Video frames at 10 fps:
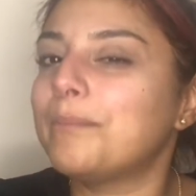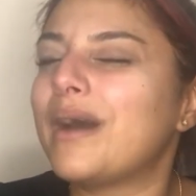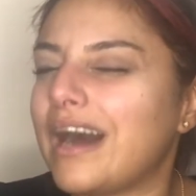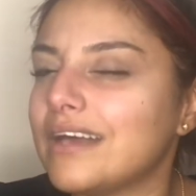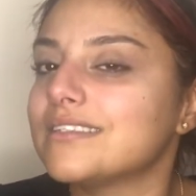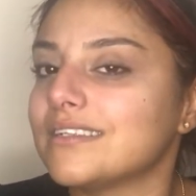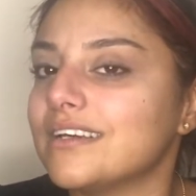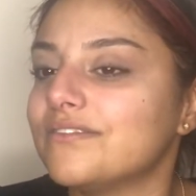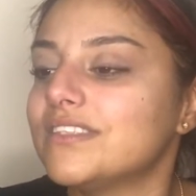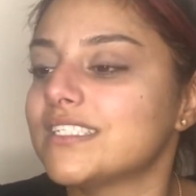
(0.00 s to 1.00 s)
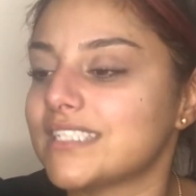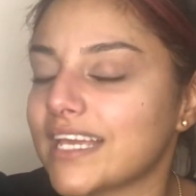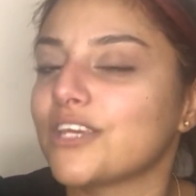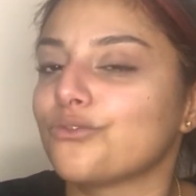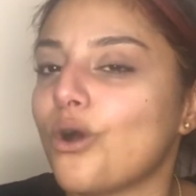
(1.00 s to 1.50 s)
positive the
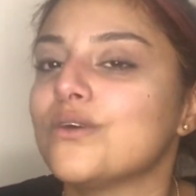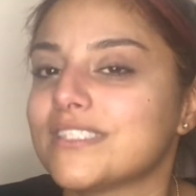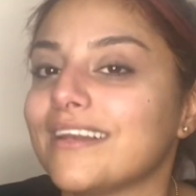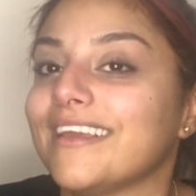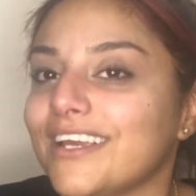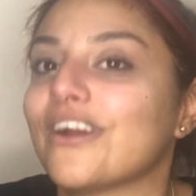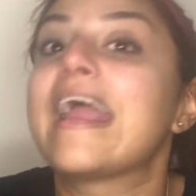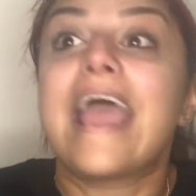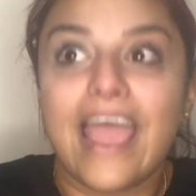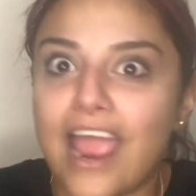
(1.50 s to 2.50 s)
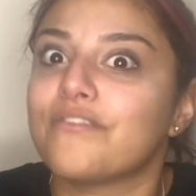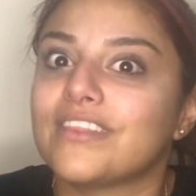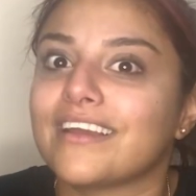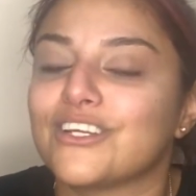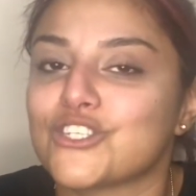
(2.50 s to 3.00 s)
second row is gonna hear
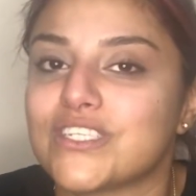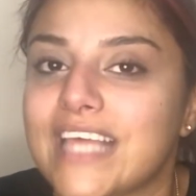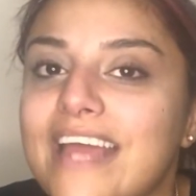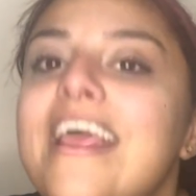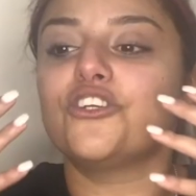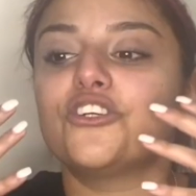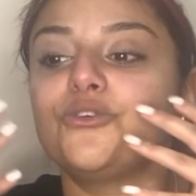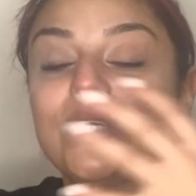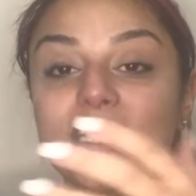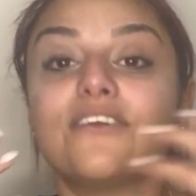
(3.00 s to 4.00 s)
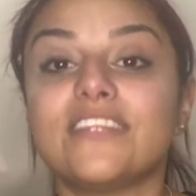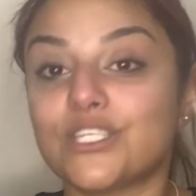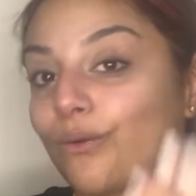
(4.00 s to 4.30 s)
everything I just said. You hear these